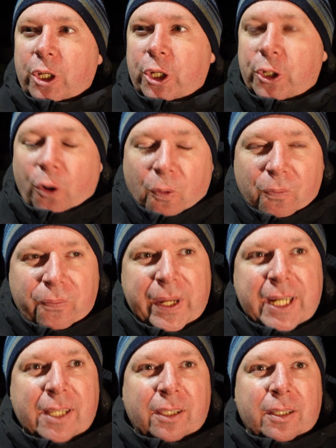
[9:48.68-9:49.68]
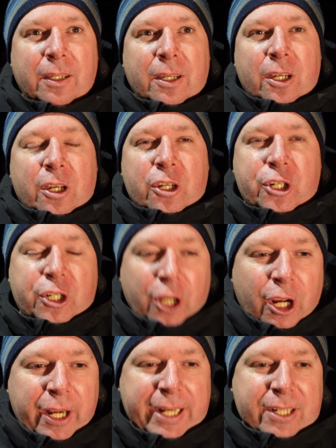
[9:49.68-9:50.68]
Yes. You don't feel
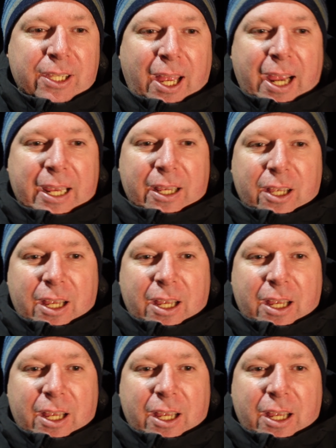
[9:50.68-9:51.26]
scared. It's like,